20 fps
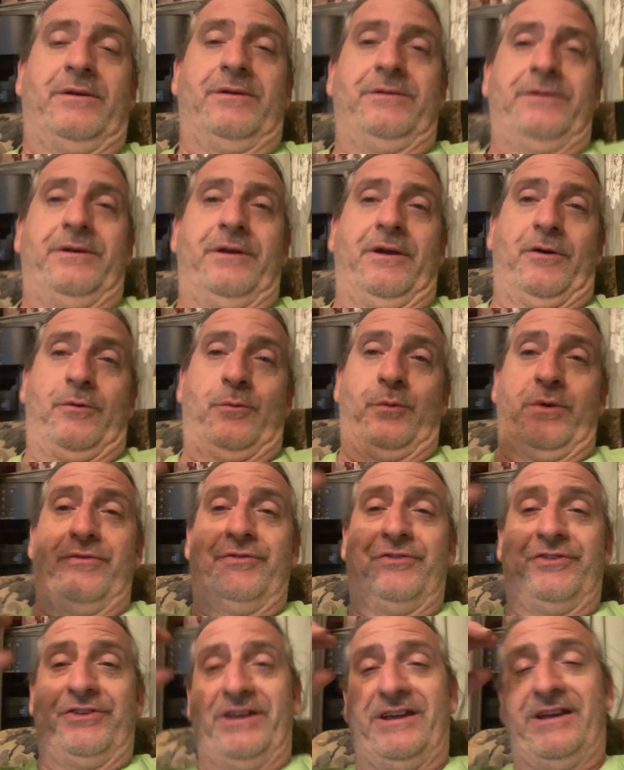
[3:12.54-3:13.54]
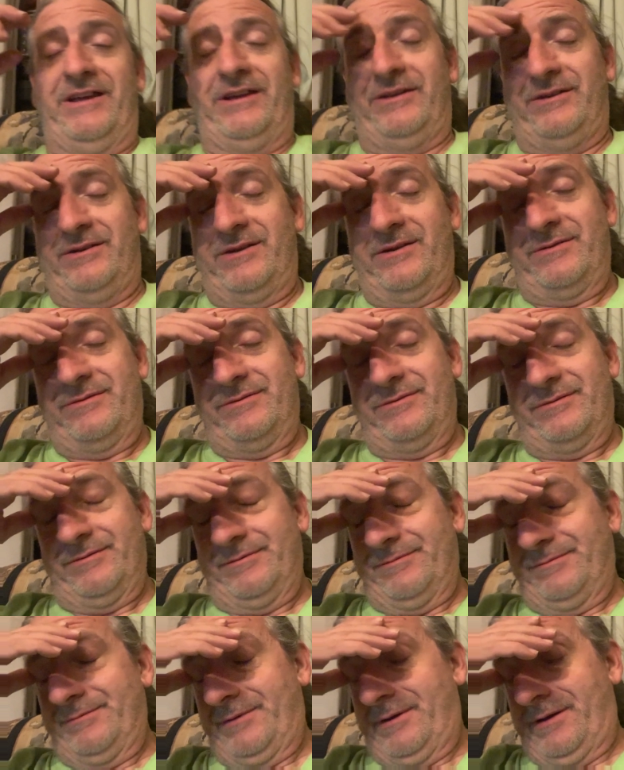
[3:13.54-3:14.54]
you know, we've seen
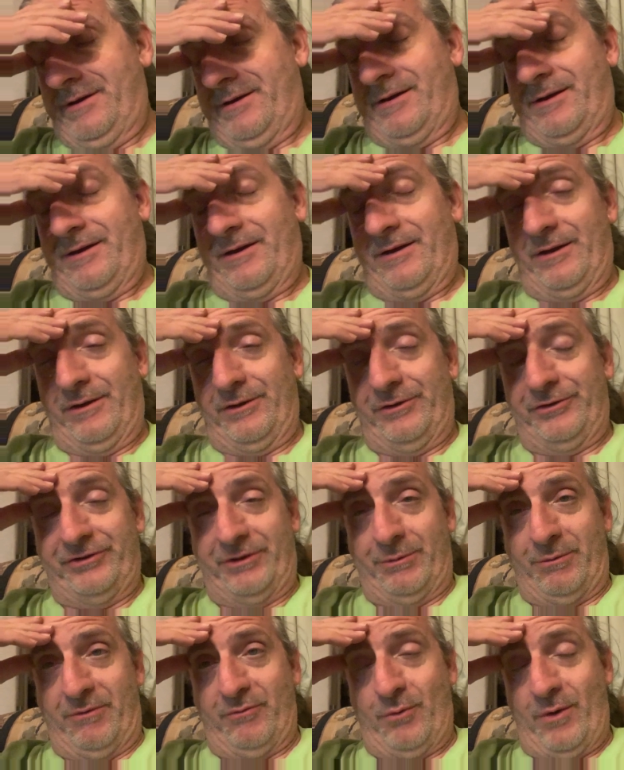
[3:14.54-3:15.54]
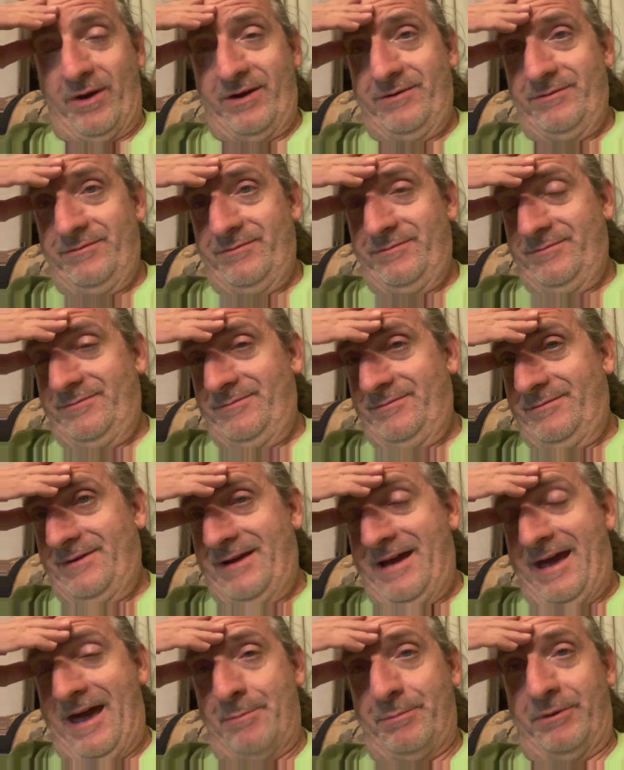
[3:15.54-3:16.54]
uh, some of what
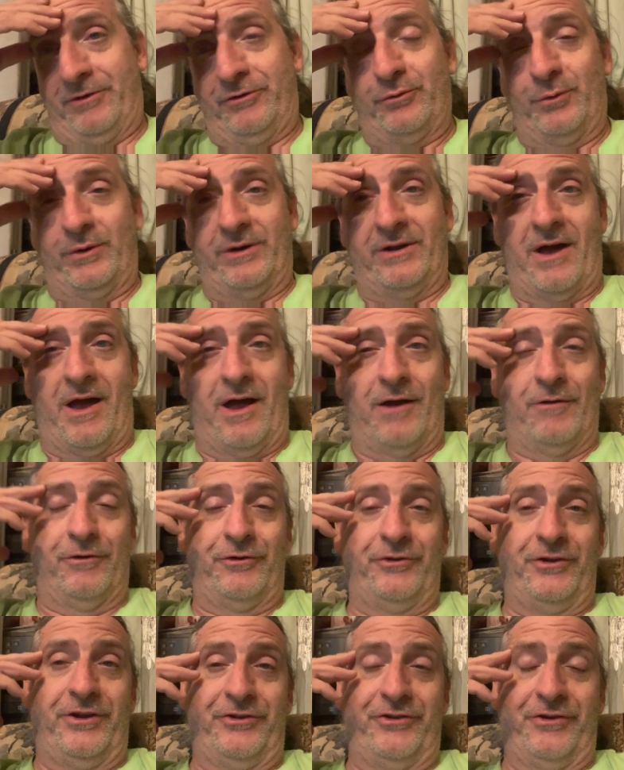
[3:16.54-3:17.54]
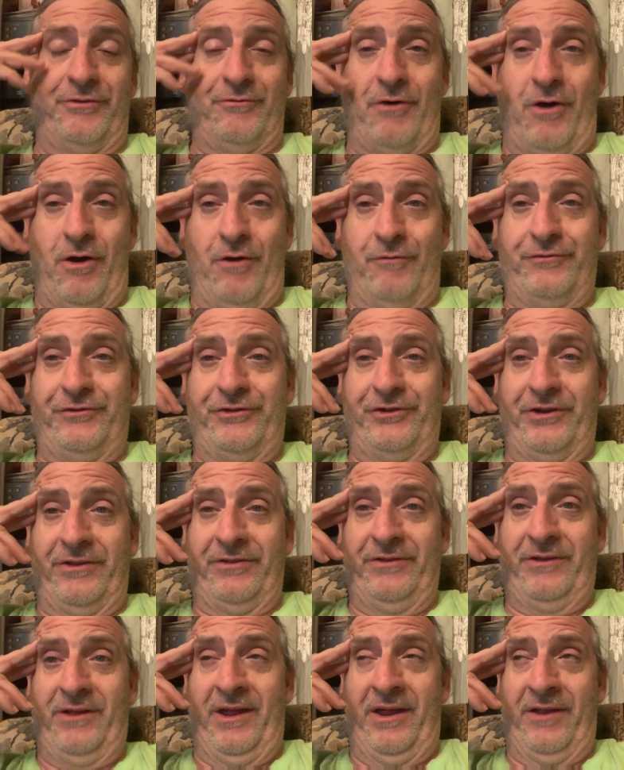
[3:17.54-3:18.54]
happens when Congress gets involved in,
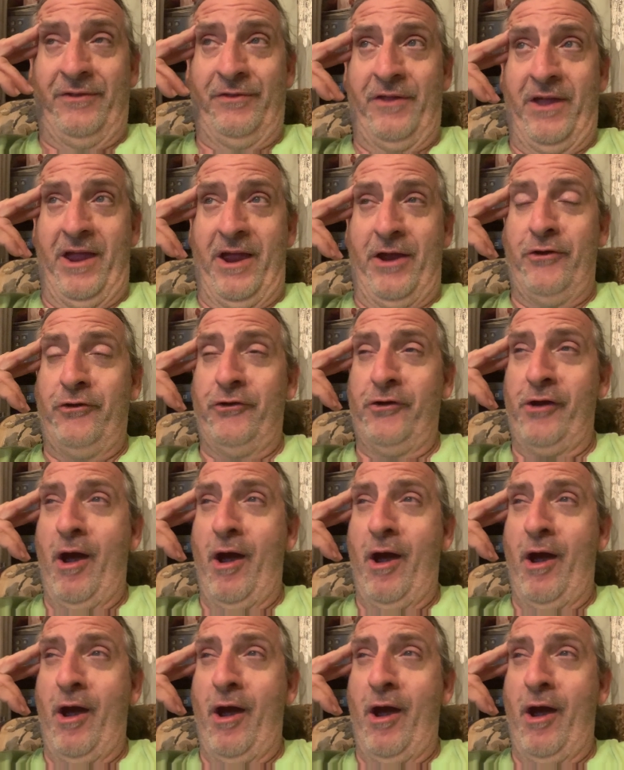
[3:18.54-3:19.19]
in things.